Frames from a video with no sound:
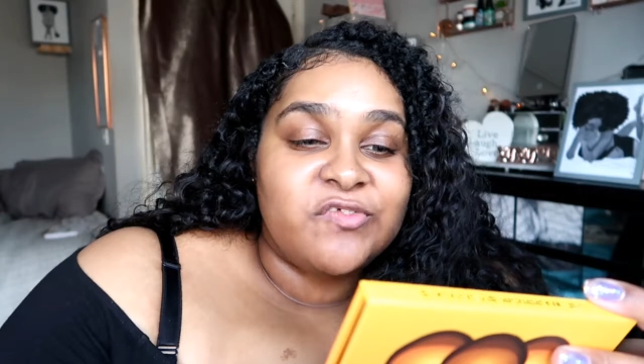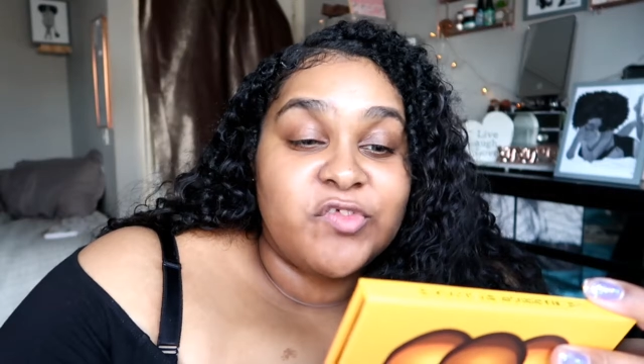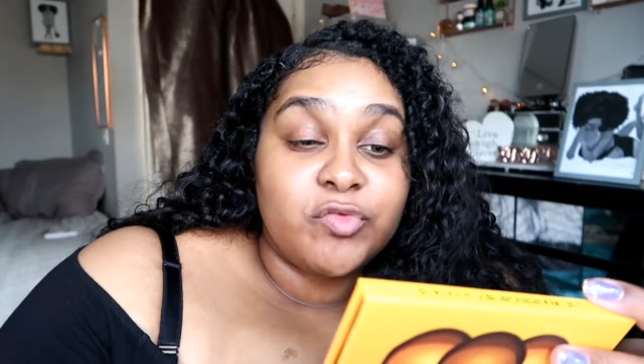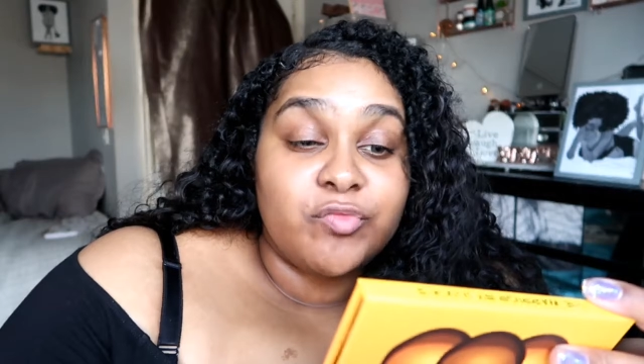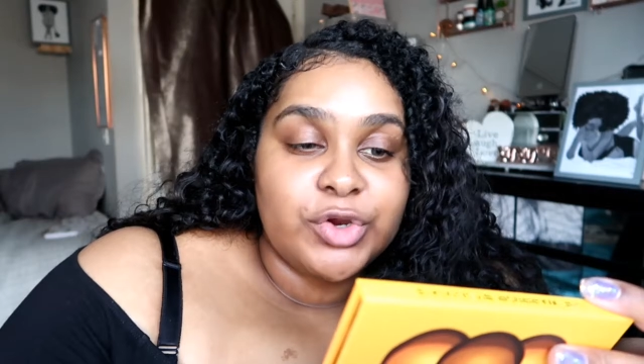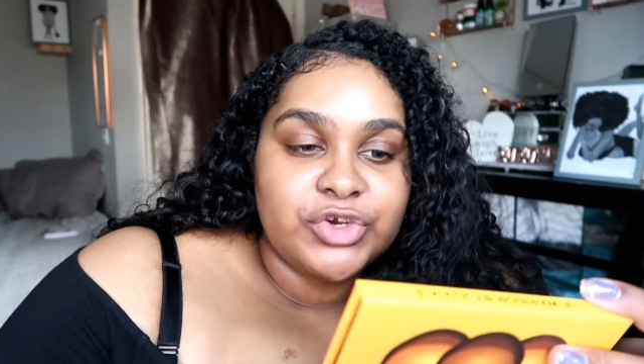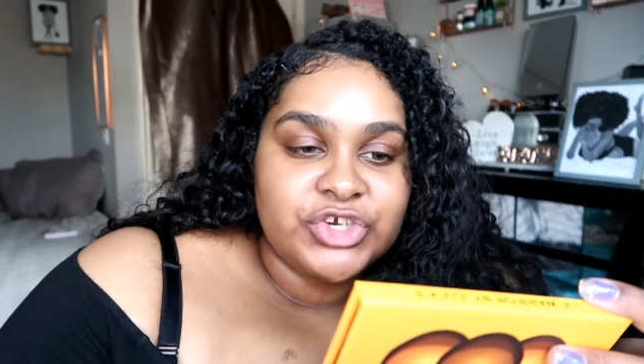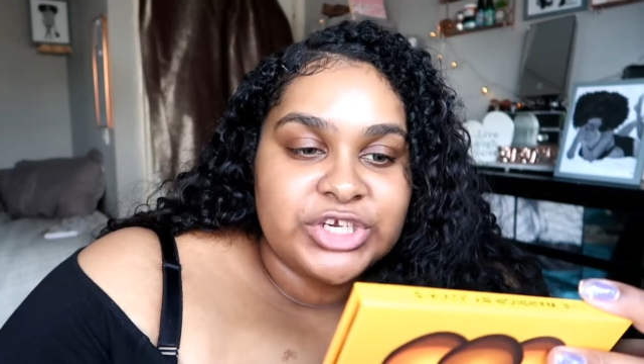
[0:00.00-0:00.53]

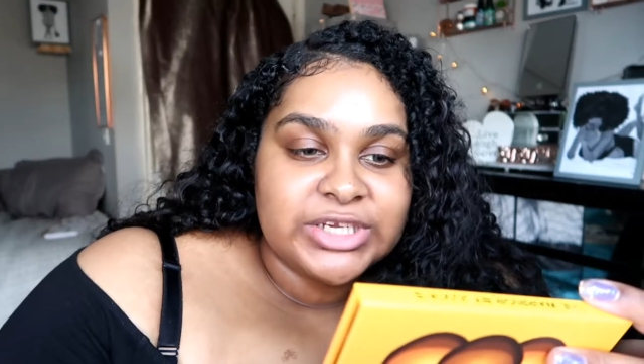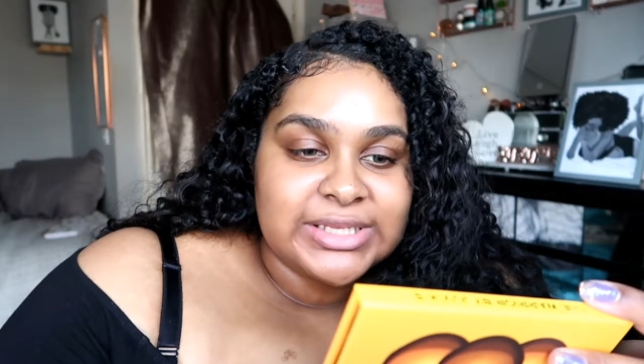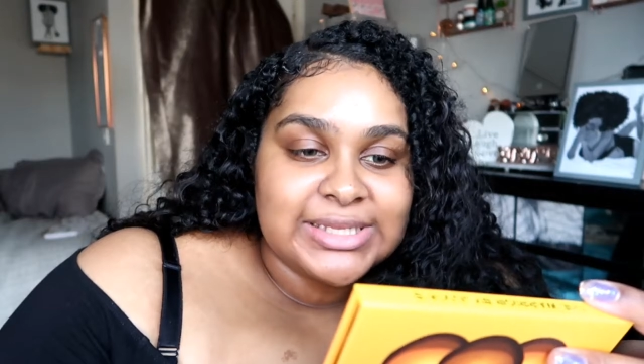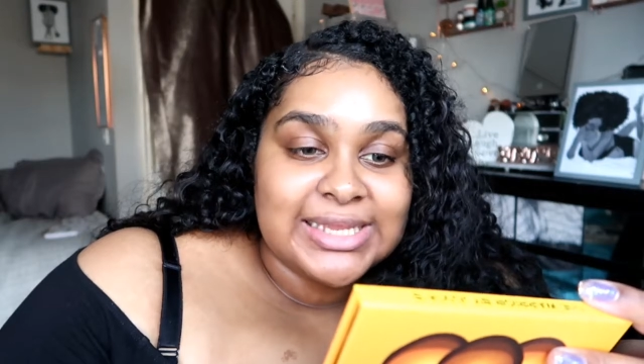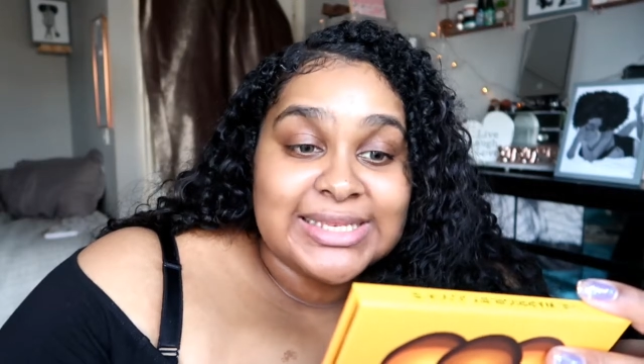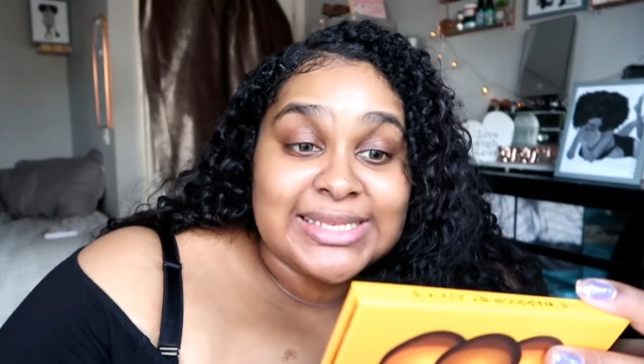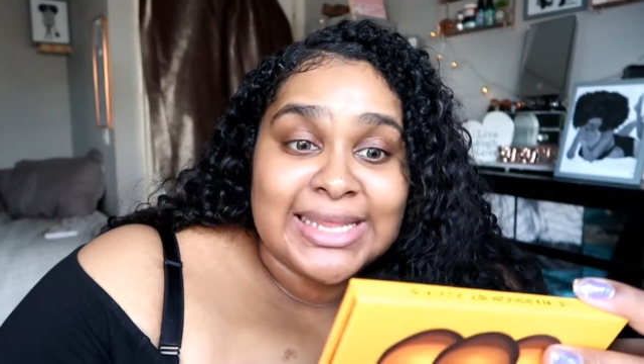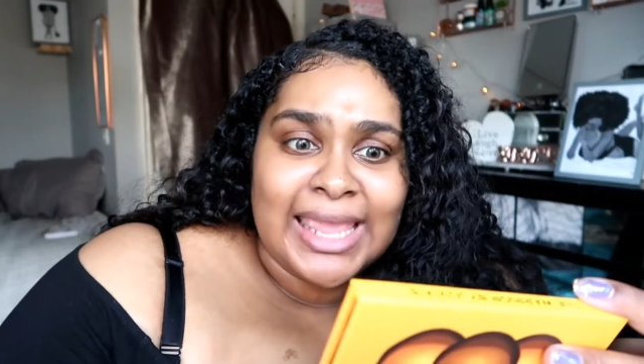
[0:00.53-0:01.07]
ferocious
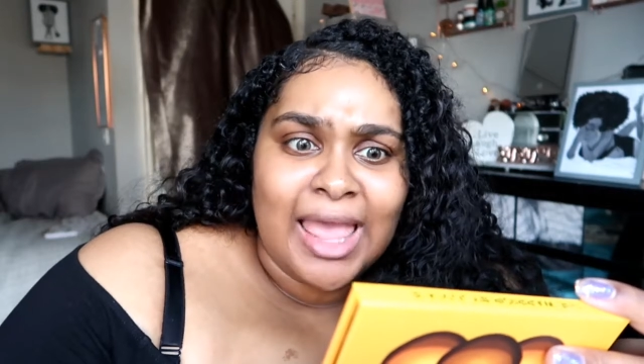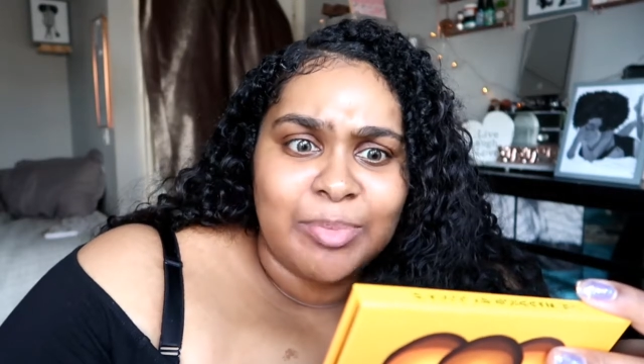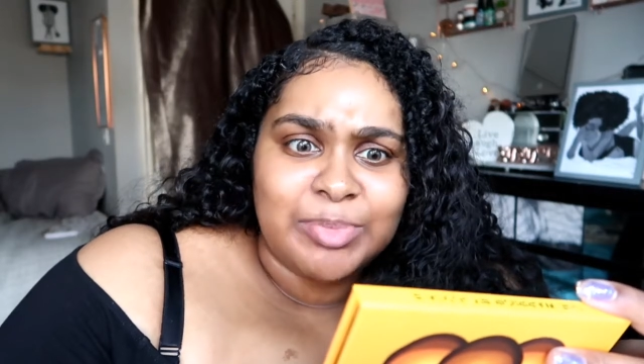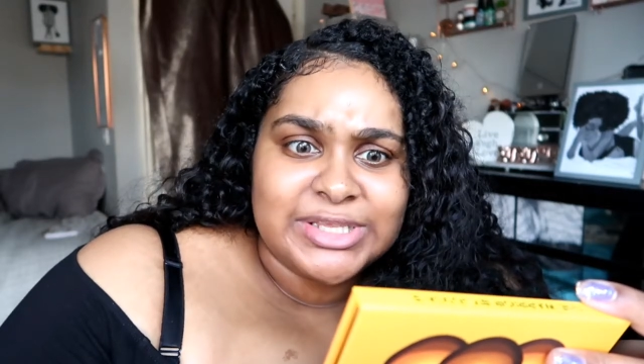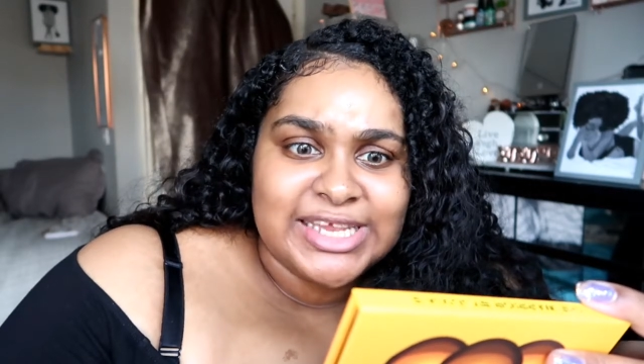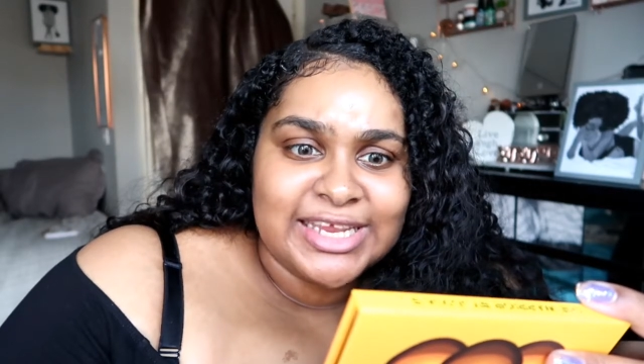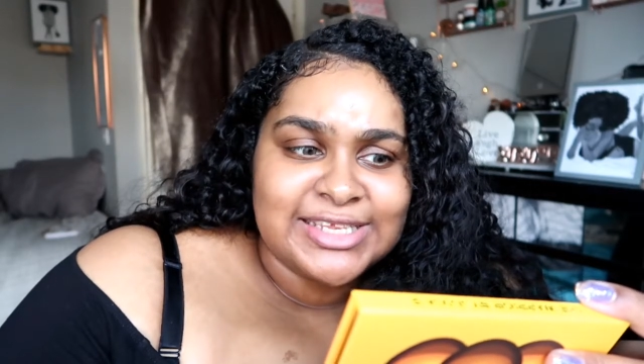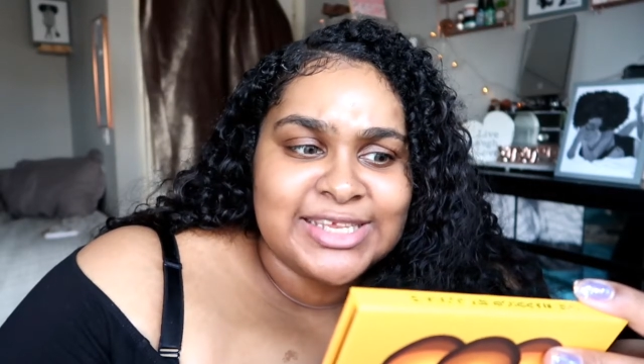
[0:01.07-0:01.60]
and
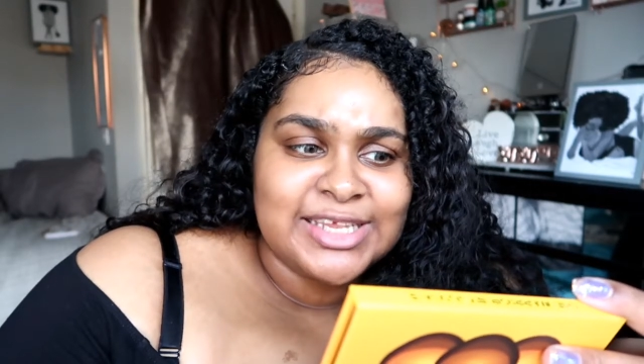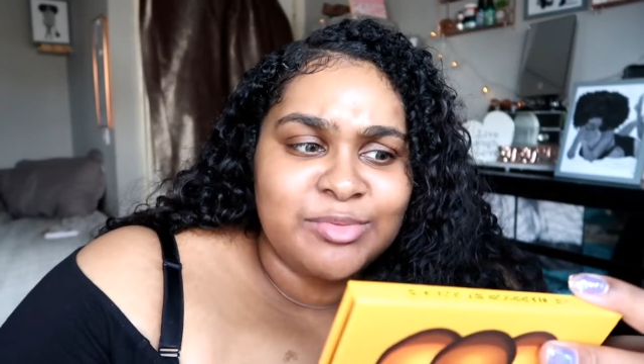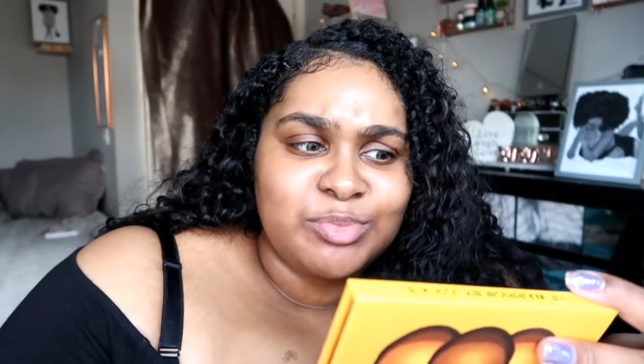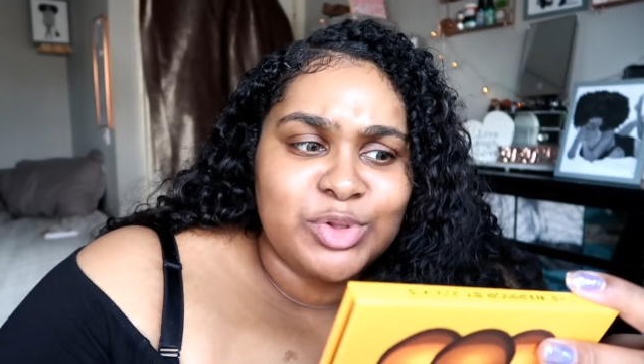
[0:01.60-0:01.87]
decapitating